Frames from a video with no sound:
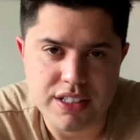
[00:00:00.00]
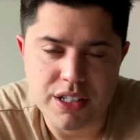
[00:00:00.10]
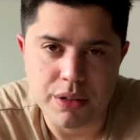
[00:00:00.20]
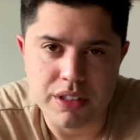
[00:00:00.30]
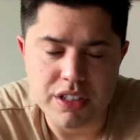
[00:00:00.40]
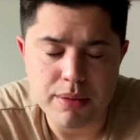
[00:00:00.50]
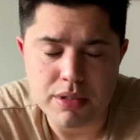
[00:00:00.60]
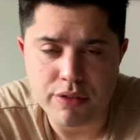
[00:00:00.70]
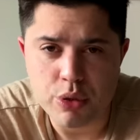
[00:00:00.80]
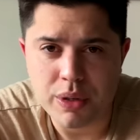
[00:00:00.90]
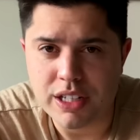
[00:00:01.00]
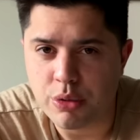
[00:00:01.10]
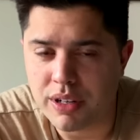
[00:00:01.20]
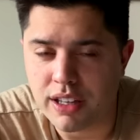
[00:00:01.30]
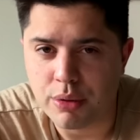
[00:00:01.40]
So in terms of twenty
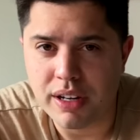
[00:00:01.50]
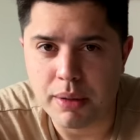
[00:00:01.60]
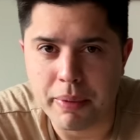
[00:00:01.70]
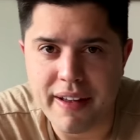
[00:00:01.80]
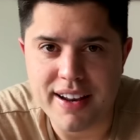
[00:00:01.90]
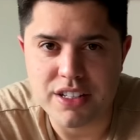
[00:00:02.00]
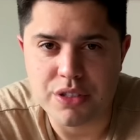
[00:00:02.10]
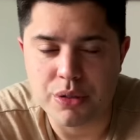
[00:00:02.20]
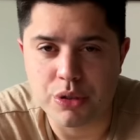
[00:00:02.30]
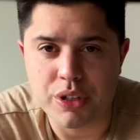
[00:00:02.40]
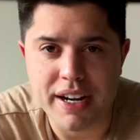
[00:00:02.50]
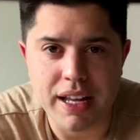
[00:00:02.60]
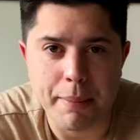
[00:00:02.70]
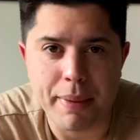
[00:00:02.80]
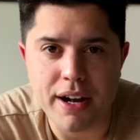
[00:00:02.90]
twenty-three, the plan is to try to
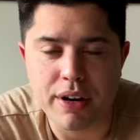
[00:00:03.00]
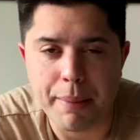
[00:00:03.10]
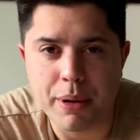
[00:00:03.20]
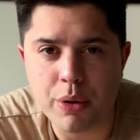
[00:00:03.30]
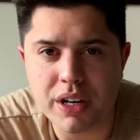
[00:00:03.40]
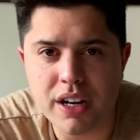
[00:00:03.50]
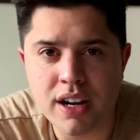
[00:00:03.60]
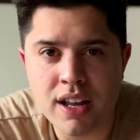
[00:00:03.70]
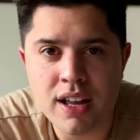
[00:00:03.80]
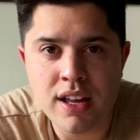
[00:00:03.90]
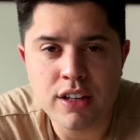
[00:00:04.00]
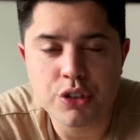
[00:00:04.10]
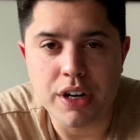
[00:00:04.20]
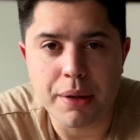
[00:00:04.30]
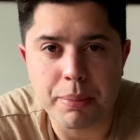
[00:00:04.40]
get better at poker,
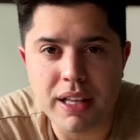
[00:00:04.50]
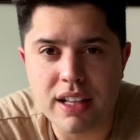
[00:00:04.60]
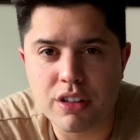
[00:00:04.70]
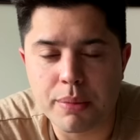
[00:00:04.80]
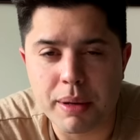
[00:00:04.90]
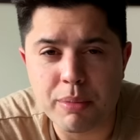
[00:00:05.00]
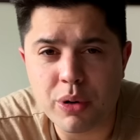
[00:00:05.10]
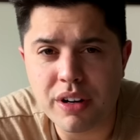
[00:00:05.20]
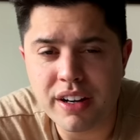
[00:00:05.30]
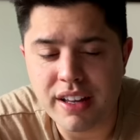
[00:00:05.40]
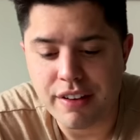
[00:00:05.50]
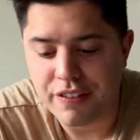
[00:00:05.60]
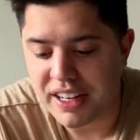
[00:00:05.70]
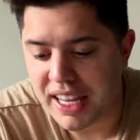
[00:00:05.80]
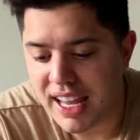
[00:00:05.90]
try to play a little bit more
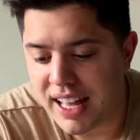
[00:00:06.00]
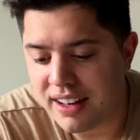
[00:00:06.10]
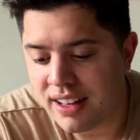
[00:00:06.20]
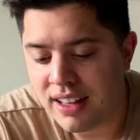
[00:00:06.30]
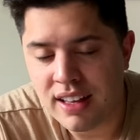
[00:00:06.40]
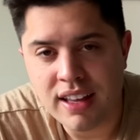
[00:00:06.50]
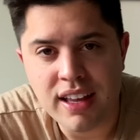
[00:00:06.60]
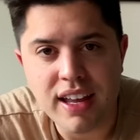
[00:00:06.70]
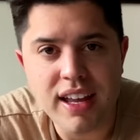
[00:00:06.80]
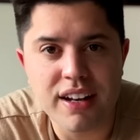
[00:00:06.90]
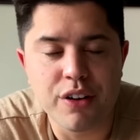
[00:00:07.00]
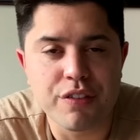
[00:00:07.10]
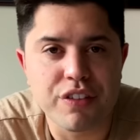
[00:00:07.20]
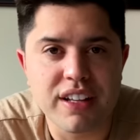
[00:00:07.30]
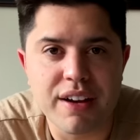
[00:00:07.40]
if I can, and
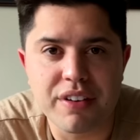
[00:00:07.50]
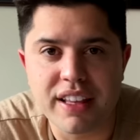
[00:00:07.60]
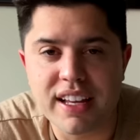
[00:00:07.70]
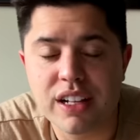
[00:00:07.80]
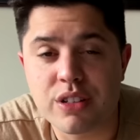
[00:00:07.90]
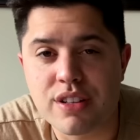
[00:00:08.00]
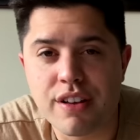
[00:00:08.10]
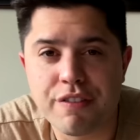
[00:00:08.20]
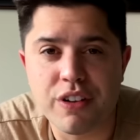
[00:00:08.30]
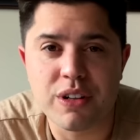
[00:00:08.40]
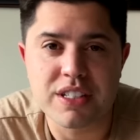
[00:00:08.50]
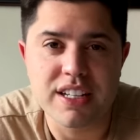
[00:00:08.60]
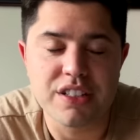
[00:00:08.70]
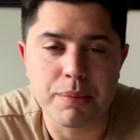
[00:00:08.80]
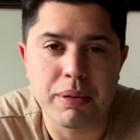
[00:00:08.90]
hopefully everything else falls
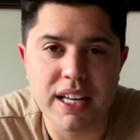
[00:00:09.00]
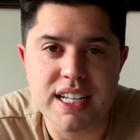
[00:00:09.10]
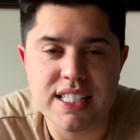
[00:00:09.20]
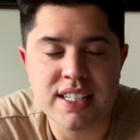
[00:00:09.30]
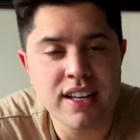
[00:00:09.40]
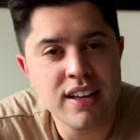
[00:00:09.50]
into place.